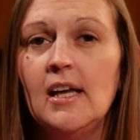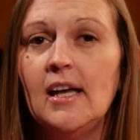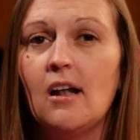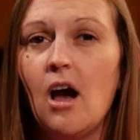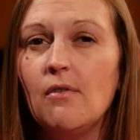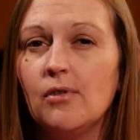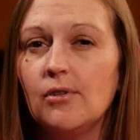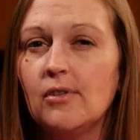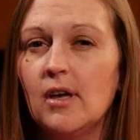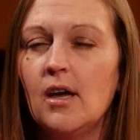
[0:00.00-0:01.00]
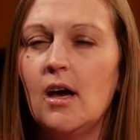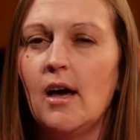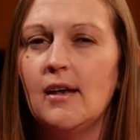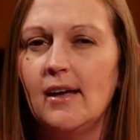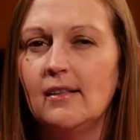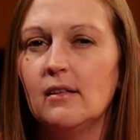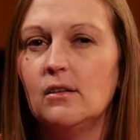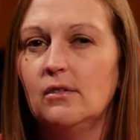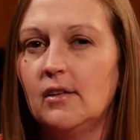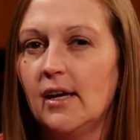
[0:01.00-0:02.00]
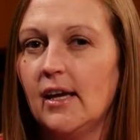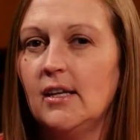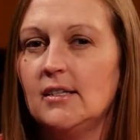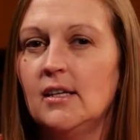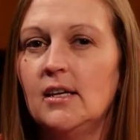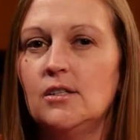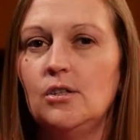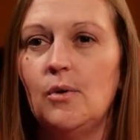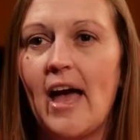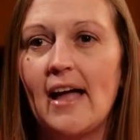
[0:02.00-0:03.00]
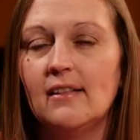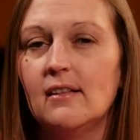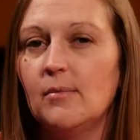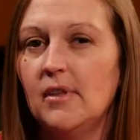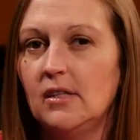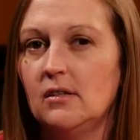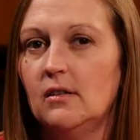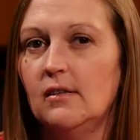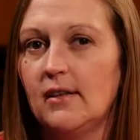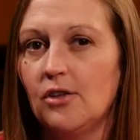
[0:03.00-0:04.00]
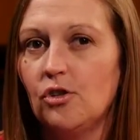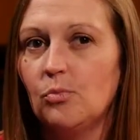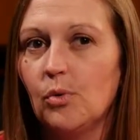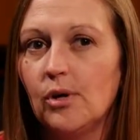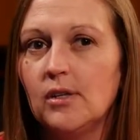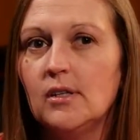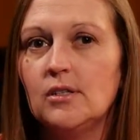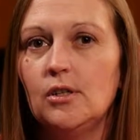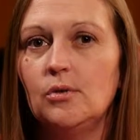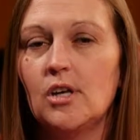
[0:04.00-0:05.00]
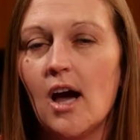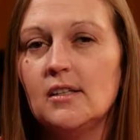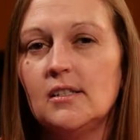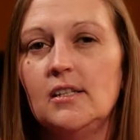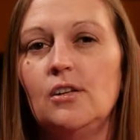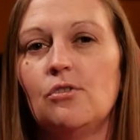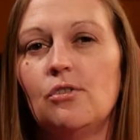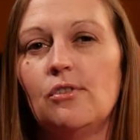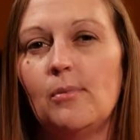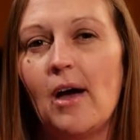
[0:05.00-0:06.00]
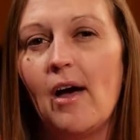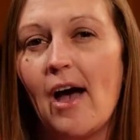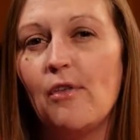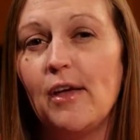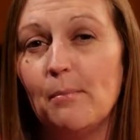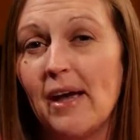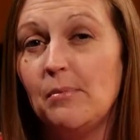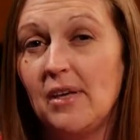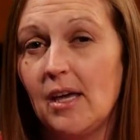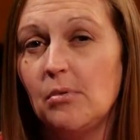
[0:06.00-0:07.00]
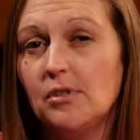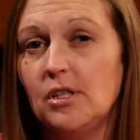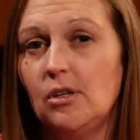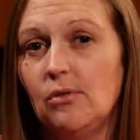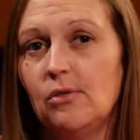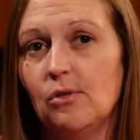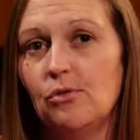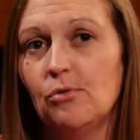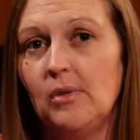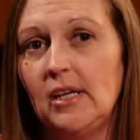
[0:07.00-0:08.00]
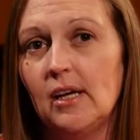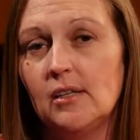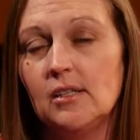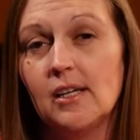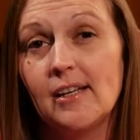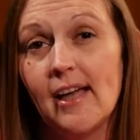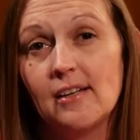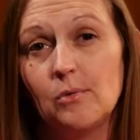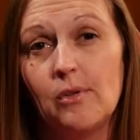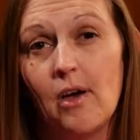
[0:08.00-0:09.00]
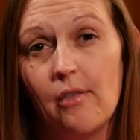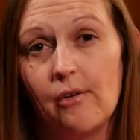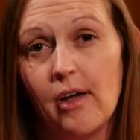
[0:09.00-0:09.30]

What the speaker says: it offers a nice little nugget to add something to the session board to talk to teachers about how they might be able to use social media to connect with other